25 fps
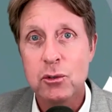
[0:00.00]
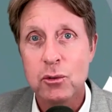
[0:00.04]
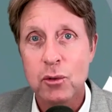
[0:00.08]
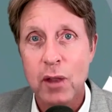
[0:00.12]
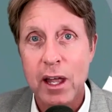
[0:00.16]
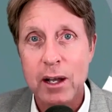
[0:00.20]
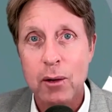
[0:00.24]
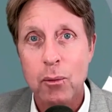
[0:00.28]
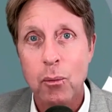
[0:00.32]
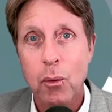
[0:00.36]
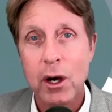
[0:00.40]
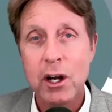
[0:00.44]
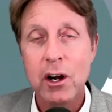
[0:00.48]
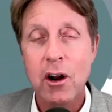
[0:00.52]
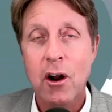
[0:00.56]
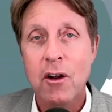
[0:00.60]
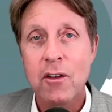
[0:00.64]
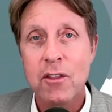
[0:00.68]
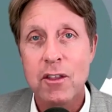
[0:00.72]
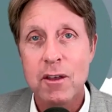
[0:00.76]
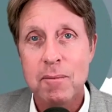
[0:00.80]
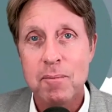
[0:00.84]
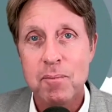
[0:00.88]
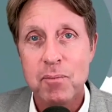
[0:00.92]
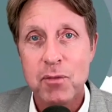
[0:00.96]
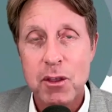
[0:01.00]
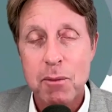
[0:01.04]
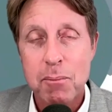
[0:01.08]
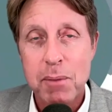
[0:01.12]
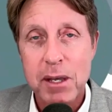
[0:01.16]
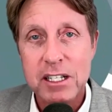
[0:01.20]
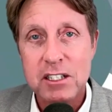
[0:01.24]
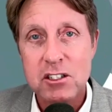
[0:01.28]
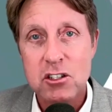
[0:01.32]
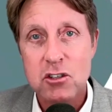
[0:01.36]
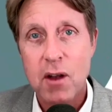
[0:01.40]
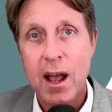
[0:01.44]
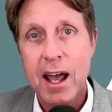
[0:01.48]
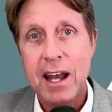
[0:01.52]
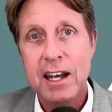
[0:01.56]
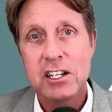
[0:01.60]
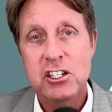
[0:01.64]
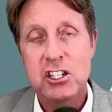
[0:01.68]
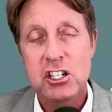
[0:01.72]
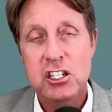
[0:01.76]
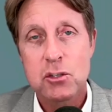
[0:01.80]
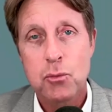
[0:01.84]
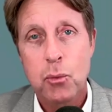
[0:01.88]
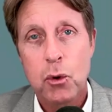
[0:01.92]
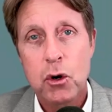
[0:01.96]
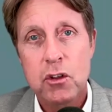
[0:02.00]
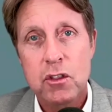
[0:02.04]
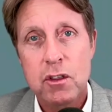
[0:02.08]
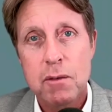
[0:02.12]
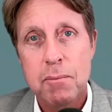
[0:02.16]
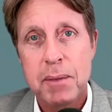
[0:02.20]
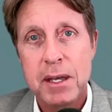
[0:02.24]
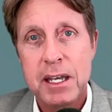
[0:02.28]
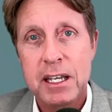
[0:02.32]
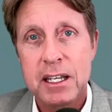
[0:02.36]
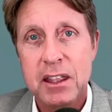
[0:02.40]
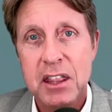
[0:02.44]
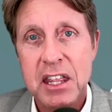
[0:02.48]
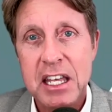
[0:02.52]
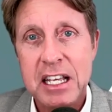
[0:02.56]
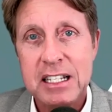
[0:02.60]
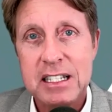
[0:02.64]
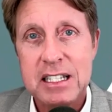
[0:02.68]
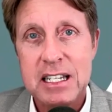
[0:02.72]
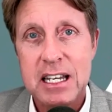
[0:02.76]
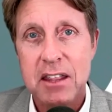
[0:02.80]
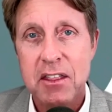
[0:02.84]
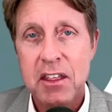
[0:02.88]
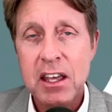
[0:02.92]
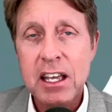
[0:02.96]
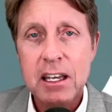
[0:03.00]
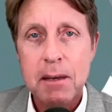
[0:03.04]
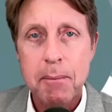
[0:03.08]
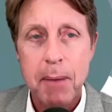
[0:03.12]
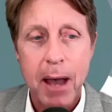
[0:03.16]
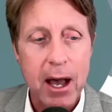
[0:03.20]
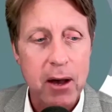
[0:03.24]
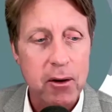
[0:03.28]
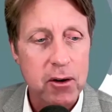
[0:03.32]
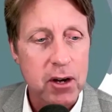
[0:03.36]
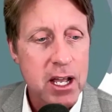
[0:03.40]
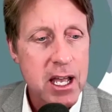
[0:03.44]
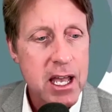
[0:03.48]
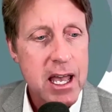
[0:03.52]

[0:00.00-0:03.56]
Like, what are the big strategies? What are the big things to think about?